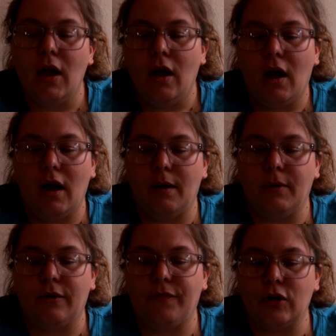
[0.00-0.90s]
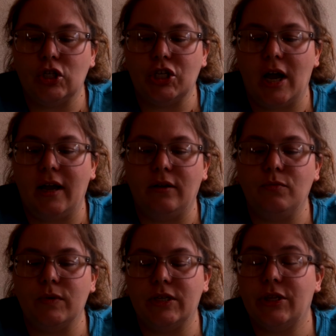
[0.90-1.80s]
Her first child
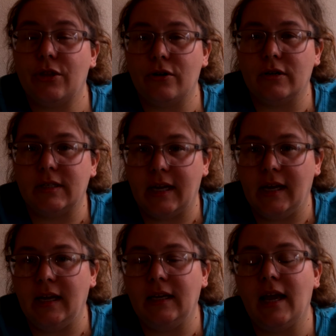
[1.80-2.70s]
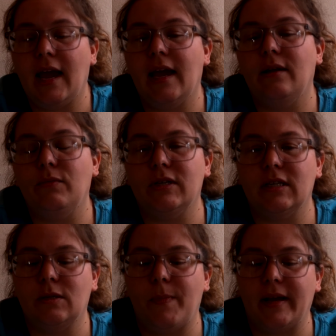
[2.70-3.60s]
was 13 and was
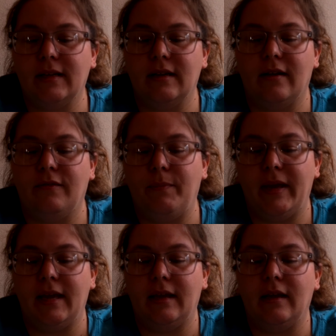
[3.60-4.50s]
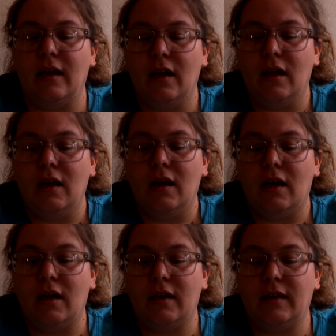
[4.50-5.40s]
suspected of being
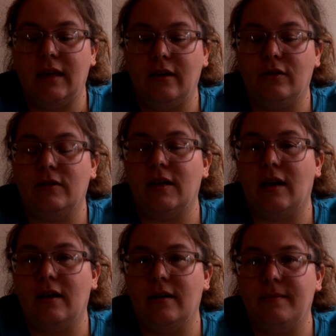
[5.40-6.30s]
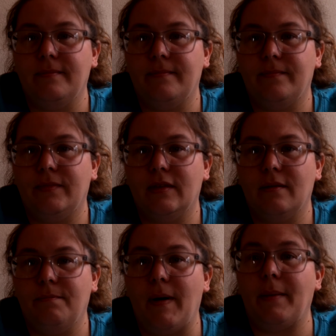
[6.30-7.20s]
killed
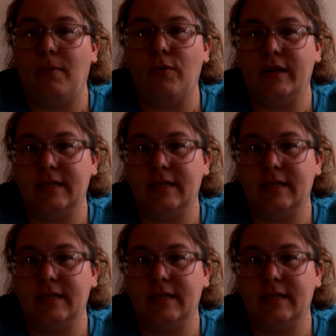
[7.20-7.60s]
by poisoning.